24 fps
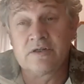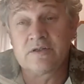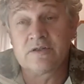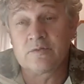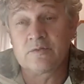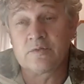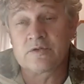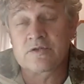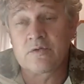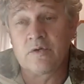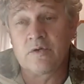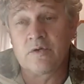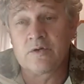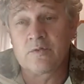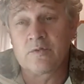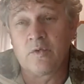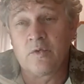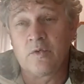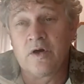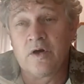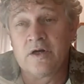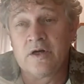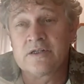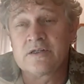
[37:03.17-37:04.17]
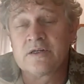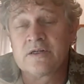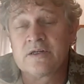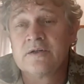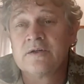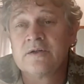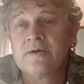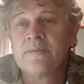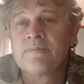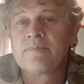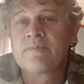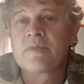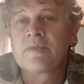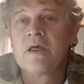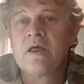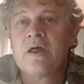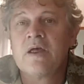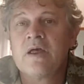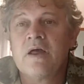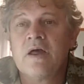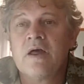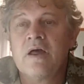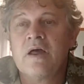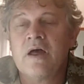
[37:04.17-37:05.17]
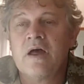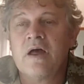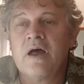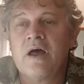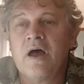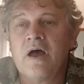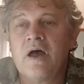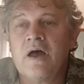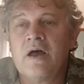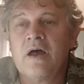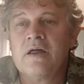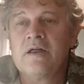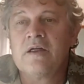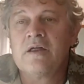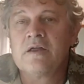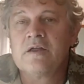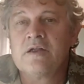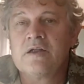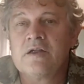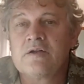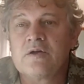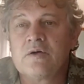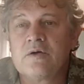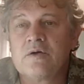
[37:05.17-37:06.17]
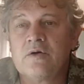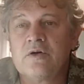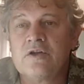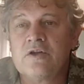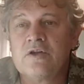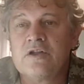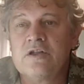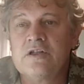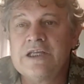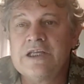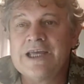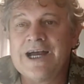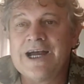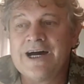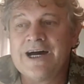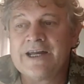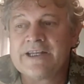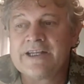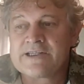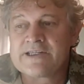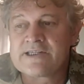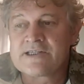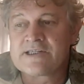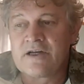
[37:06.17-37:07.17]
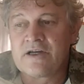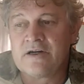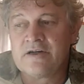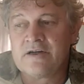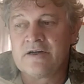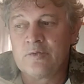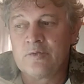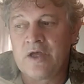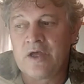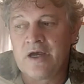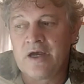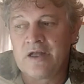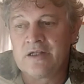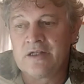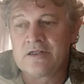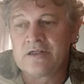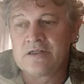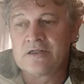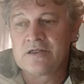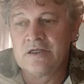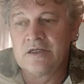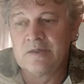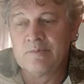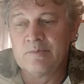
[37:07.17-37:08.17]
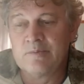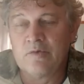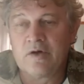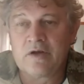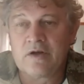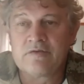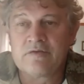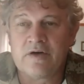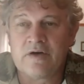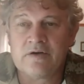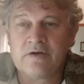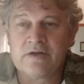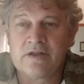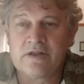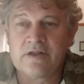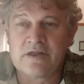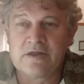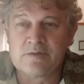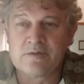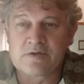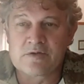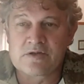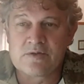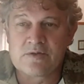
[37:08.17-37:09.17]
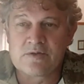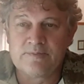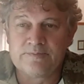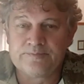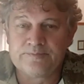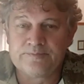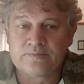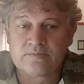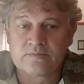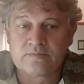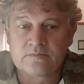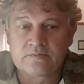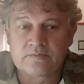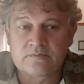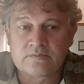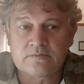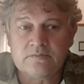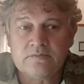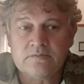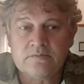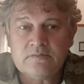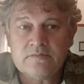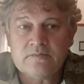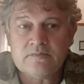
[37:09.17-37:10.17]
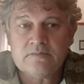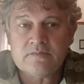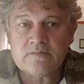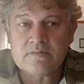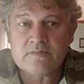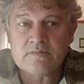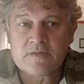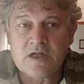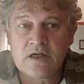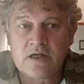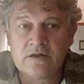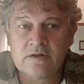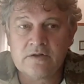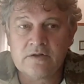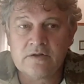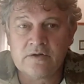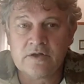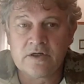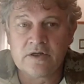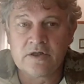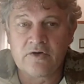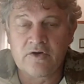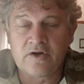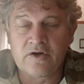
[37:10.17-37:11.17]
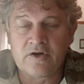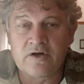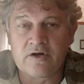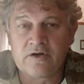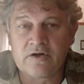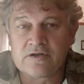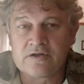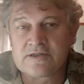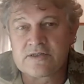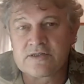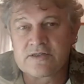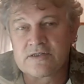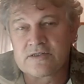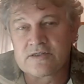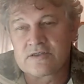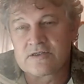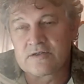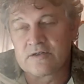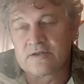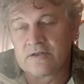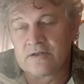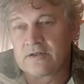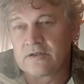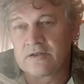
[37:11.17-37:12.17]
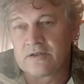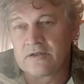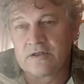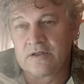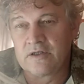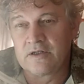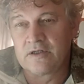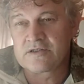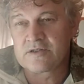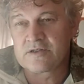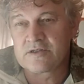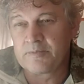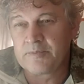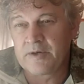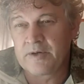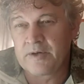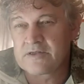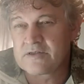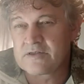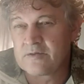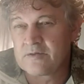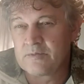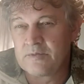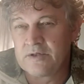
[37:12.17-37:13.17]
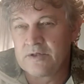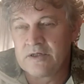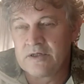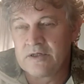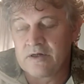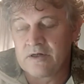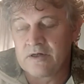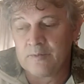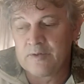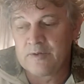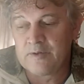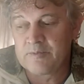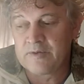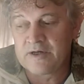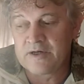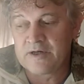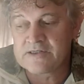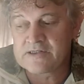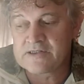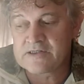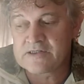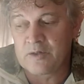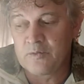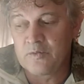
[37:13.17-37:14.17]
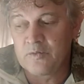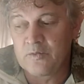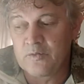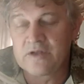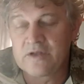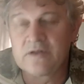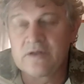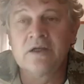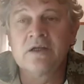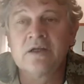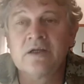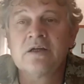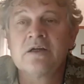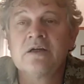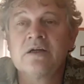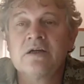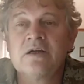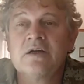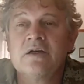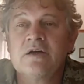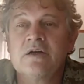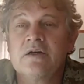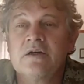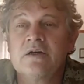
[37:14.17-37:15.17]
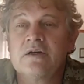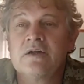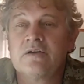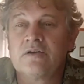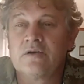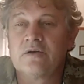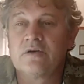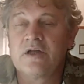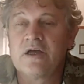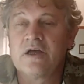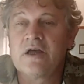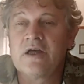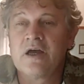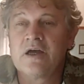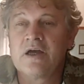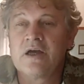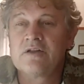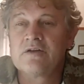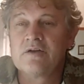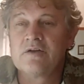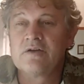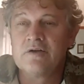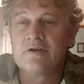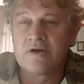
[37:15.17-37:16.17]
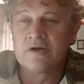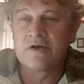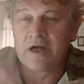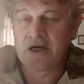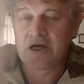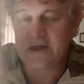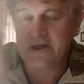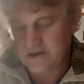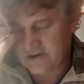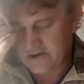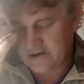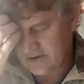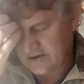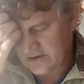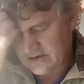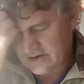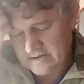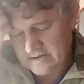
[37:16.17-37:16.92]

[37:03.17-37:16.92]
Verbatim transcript: It was quite wide. And on the other side, we had a team, one of our teams, and doing reconnaissance. There's supposed to be an army base somewhere there. So they had to locate it.